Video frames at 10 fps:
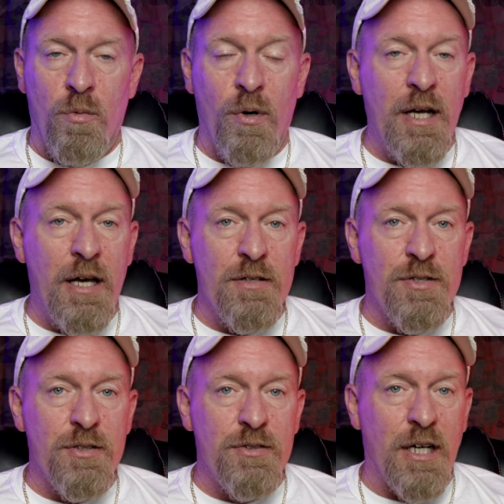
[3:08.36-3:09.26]
What
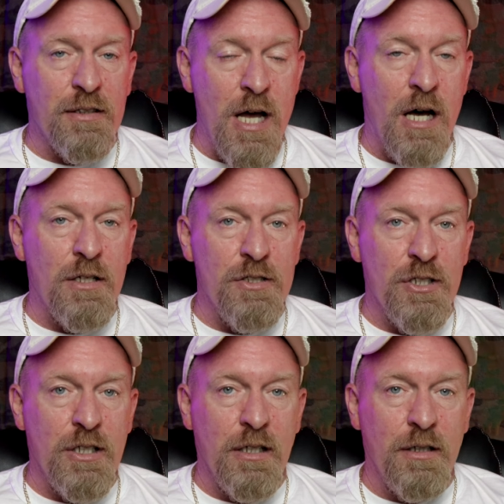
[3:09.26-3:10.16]
has
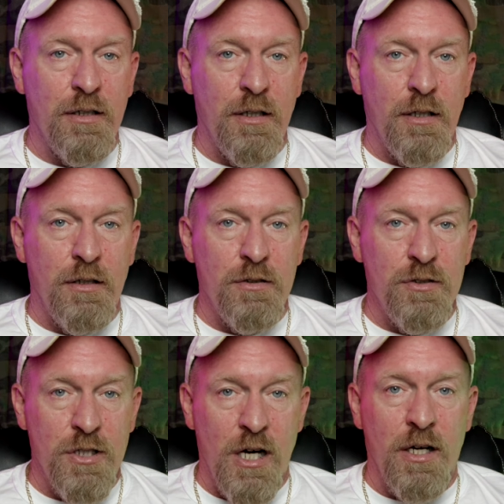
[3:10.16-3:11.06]
technology
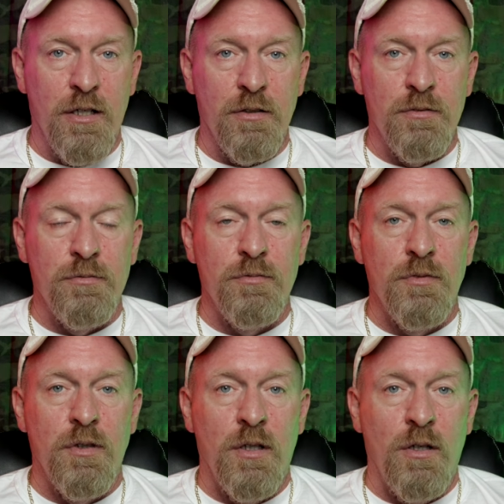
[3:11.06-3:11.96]
done
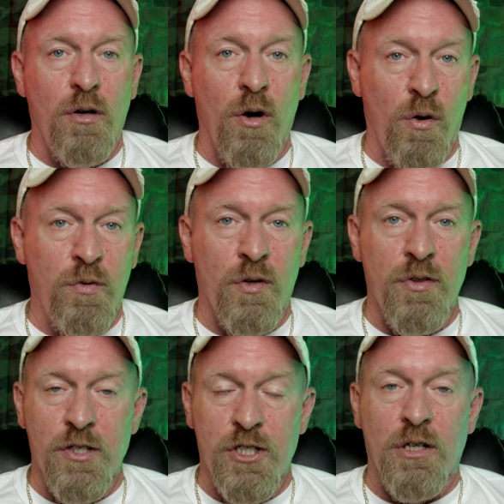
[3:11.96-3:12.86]
over
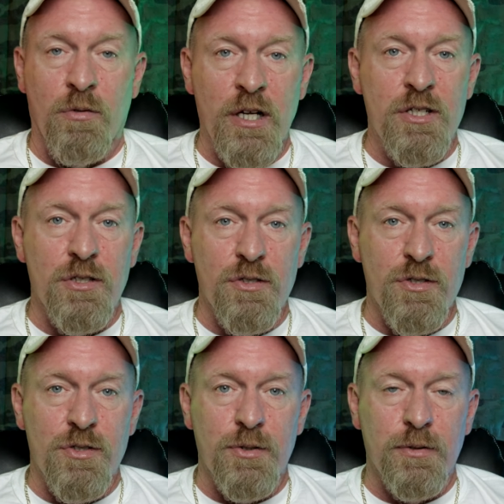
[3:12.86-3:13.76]
the
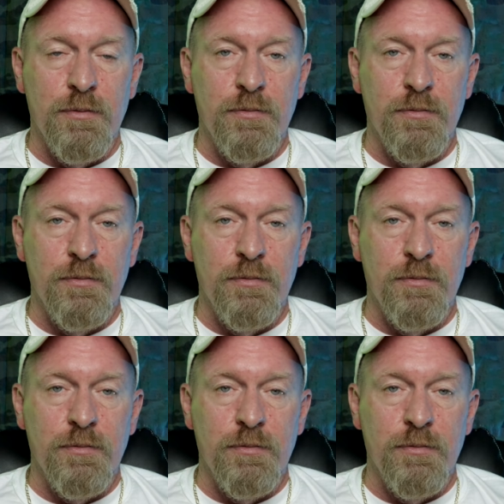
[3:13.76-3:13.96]
generations?